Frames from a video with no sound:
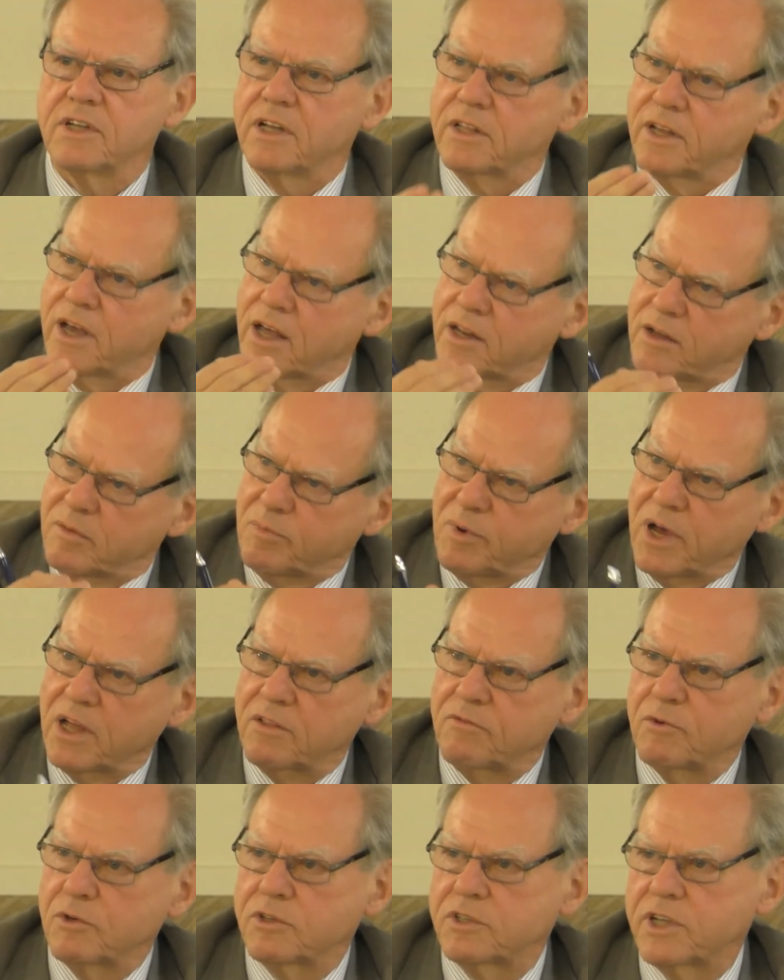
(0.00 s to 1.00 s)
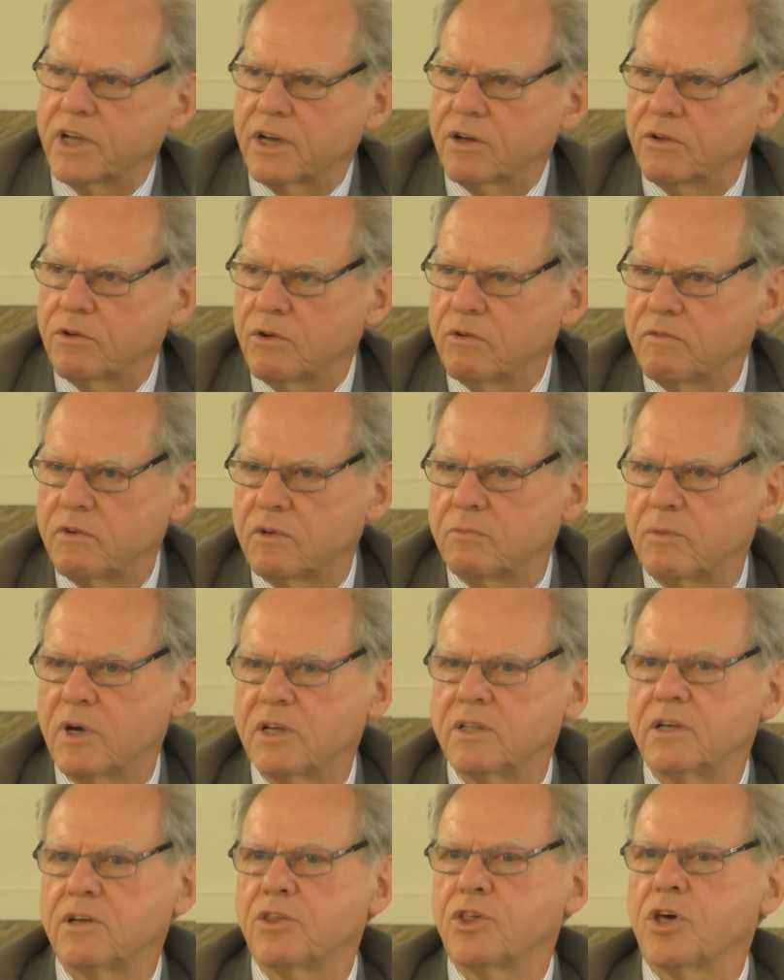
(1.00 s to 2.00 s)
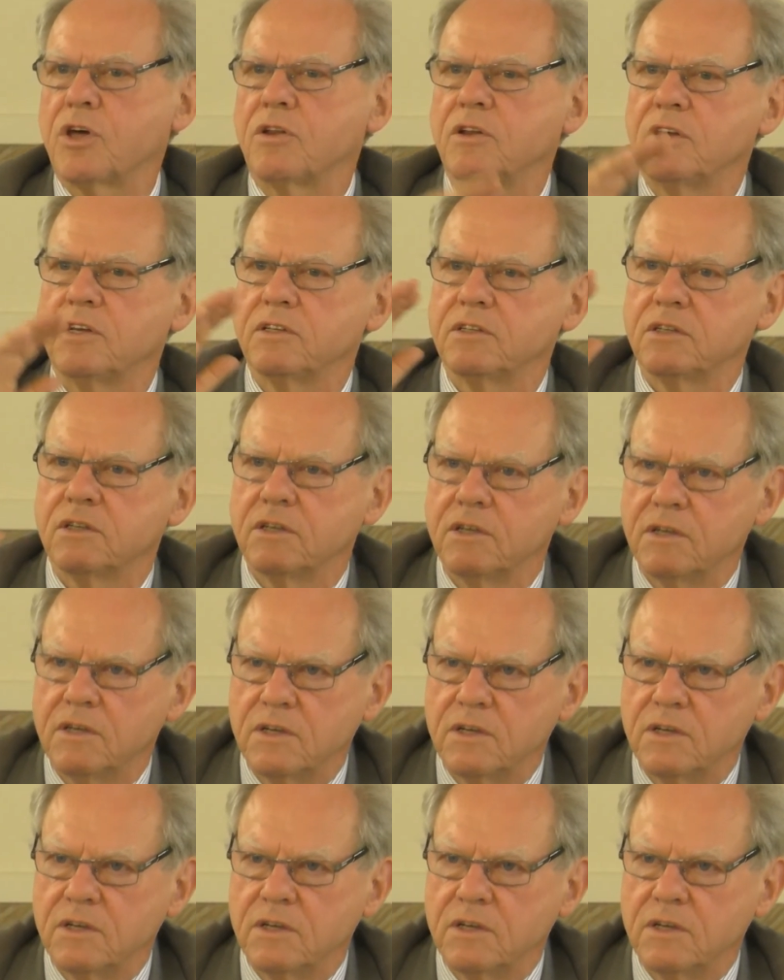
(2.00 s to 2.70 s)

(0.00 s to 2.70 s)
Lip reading: Now, the other part was taken over by the Chinese.